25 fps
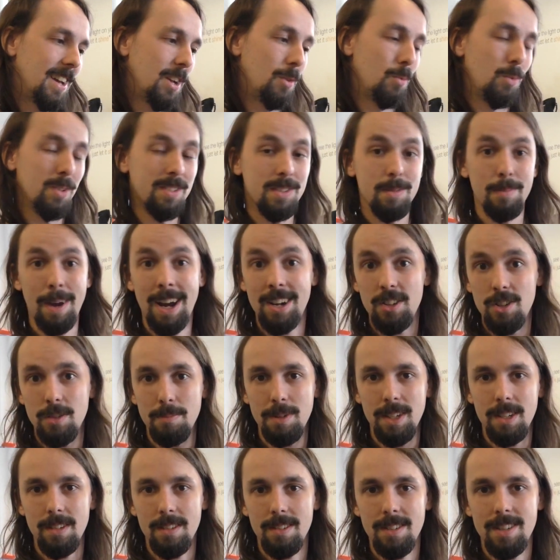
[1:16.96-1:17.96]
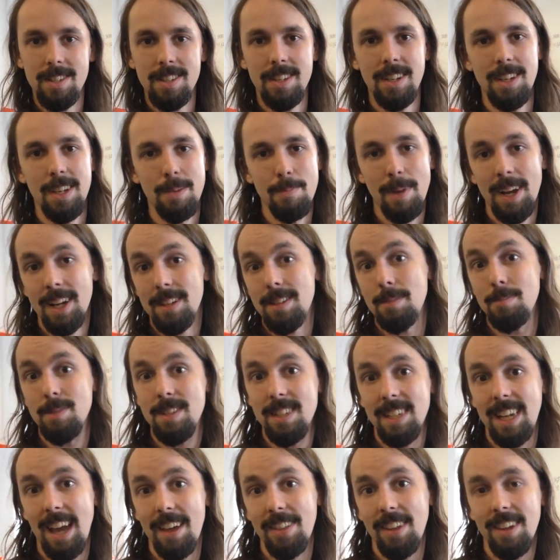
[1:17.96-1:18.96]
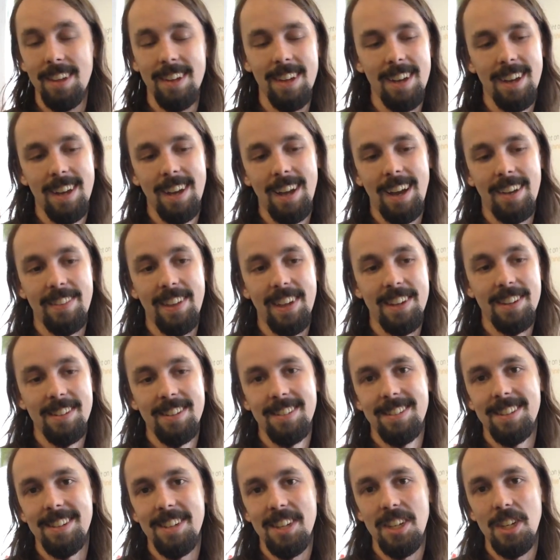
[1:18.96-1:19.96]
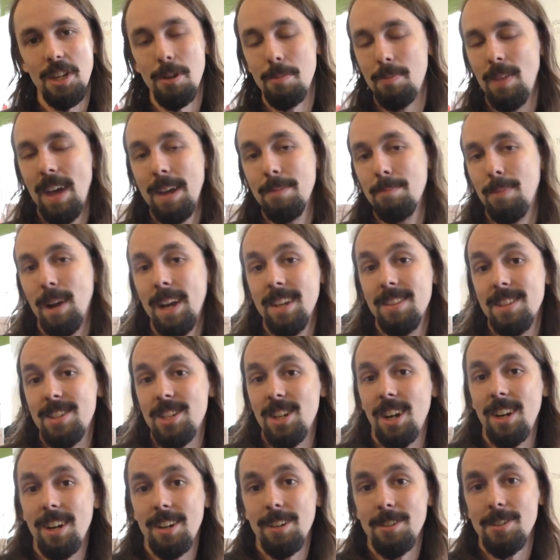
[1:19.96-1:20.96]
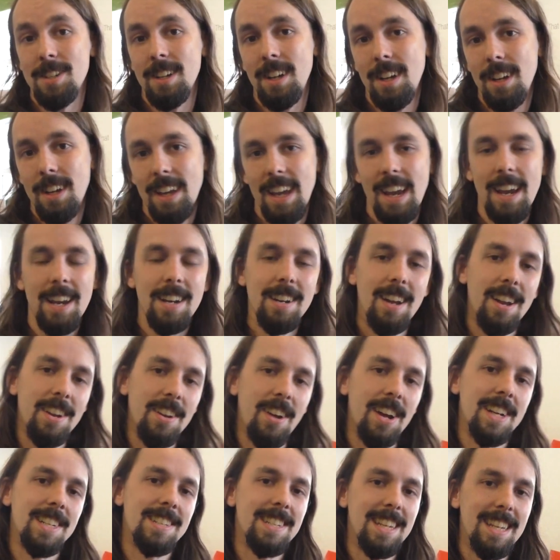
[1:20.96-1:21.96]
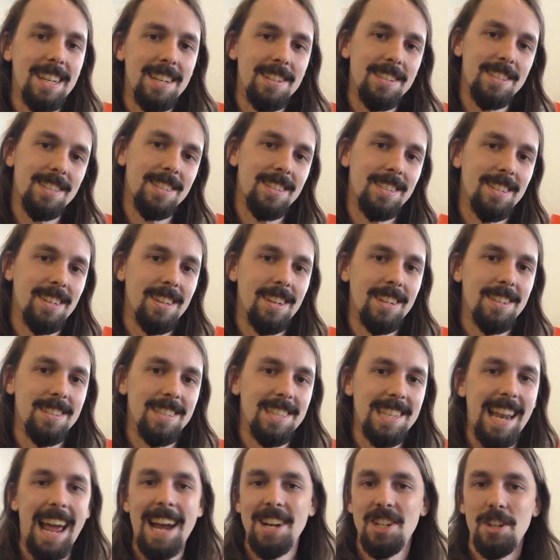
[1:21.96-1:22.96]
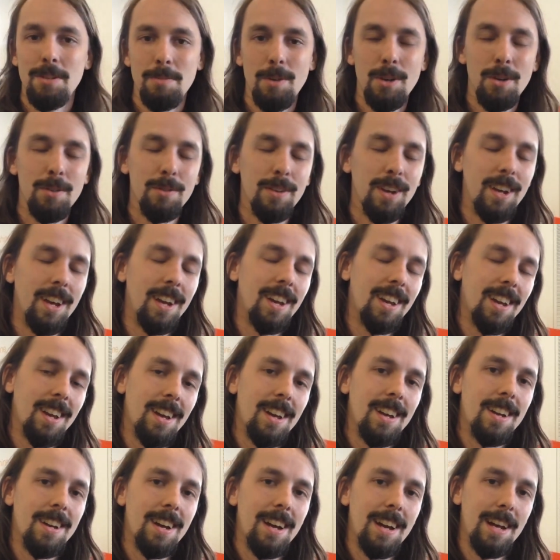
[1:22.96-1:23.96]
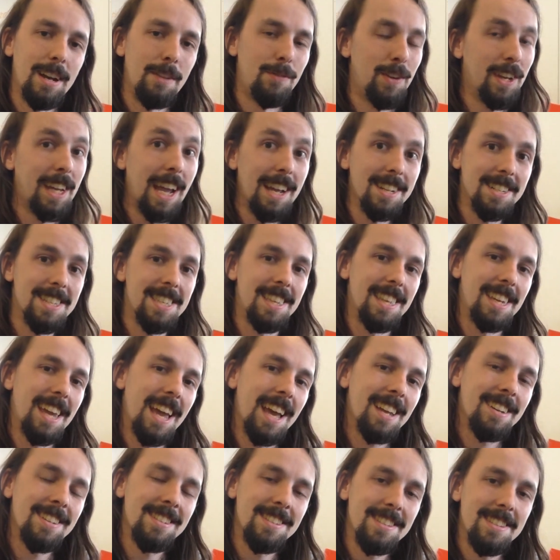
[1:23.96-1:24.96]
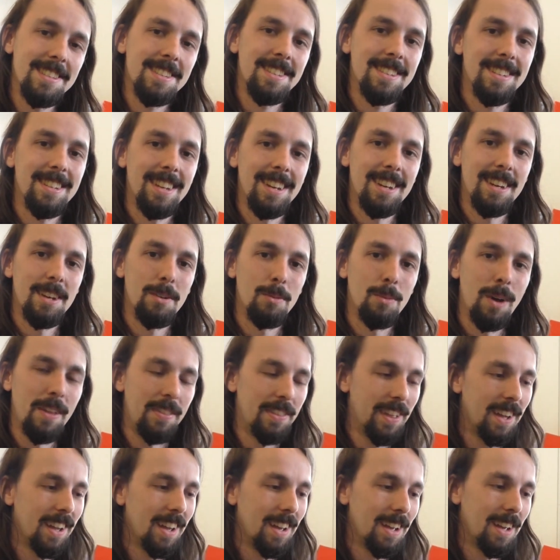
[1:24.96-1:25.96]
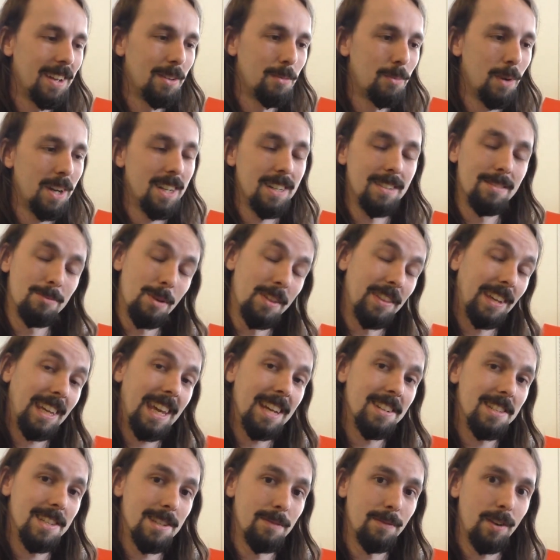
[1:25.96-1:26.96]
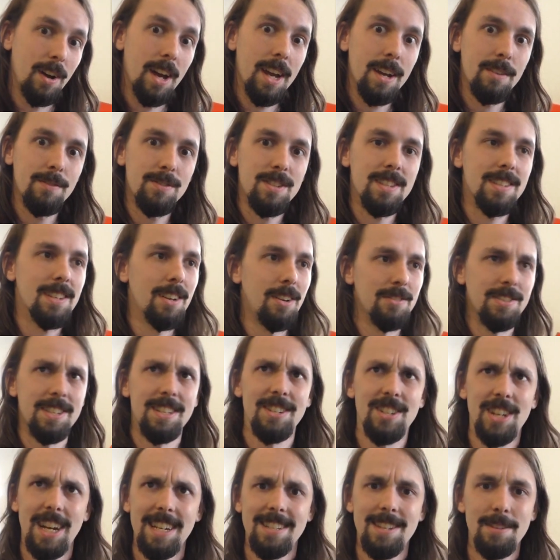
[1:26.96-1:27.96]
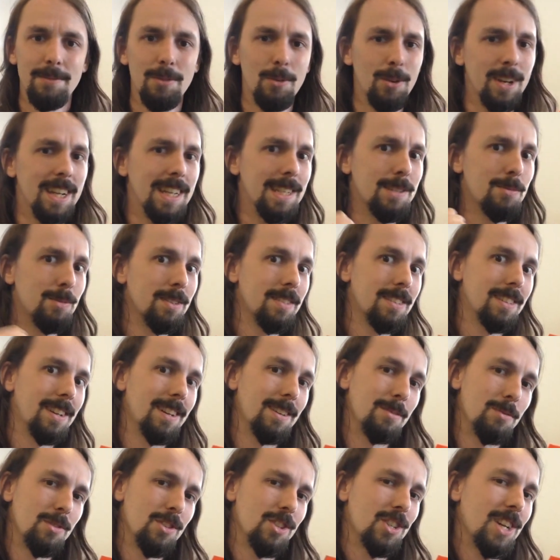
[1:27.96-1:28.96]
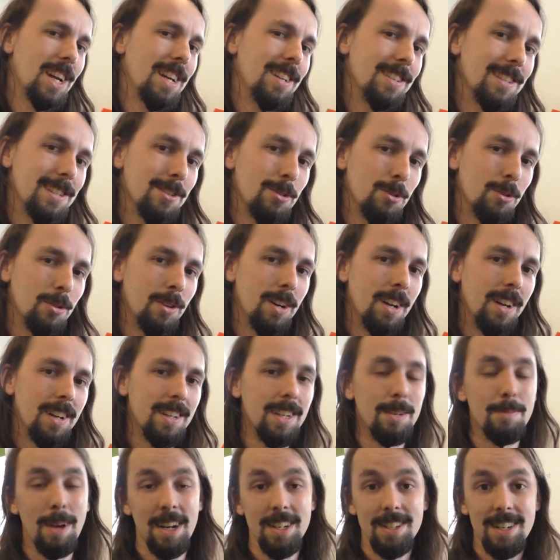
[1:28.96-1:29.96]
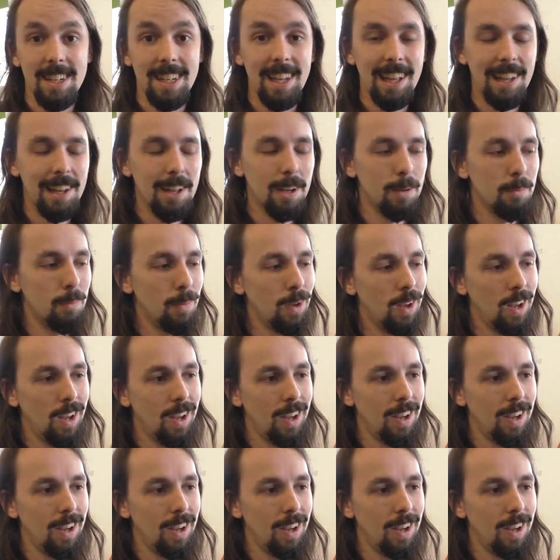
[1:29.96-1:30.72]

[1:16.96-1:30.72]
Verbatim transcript: with some attributes, you mix them together, and then you then play the child in a 90s slasher movie. And if you get to the end, when the when when the kid survives, obviously Jason Voorhees with the with the chainsaw, he managed to kill him.